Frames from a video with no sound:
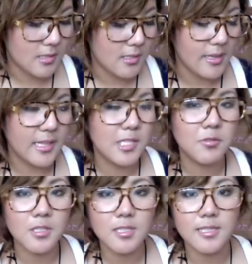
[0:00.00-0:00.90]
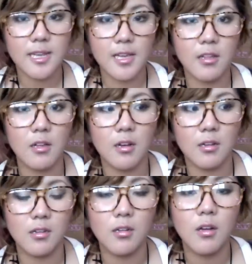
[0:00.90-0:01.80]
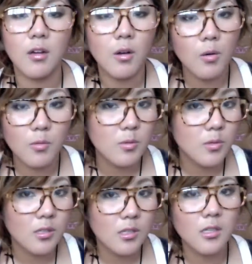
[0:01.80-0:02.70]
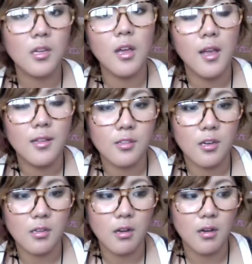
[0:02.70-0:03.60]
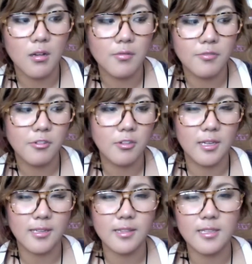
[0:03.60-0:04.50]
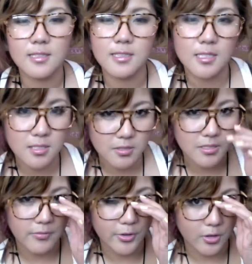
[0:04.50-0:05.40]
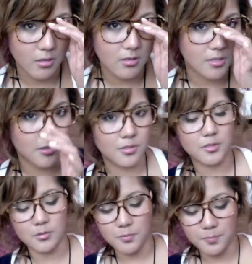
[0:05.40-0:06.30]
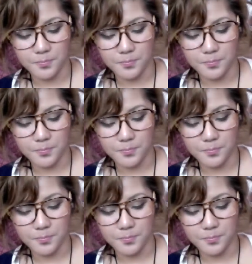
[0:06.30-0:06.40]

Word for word: And these were on sale on HauteLook.com for I think six or seven dollars or so.